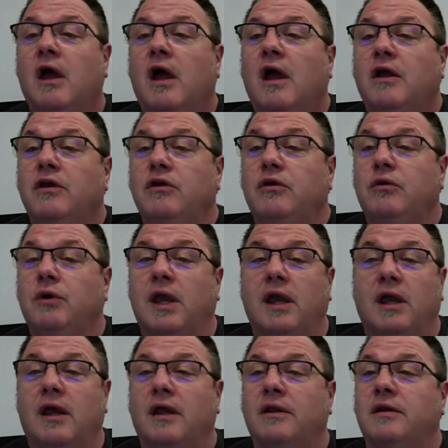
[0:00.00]
You
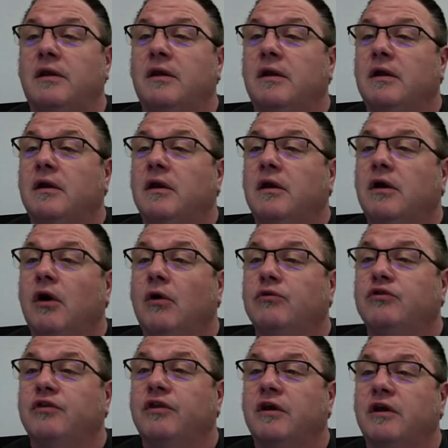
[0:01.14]
can go
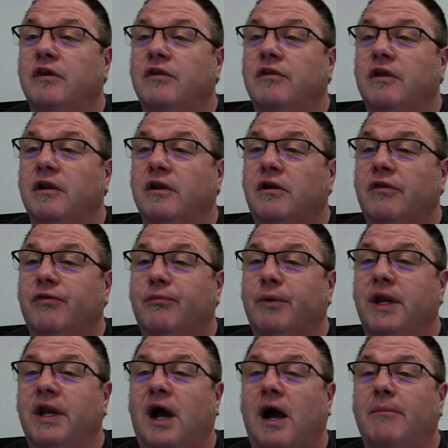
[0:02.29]
to the little
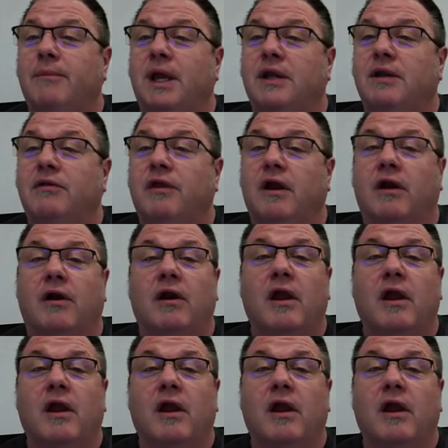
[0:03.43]
3-dot menu there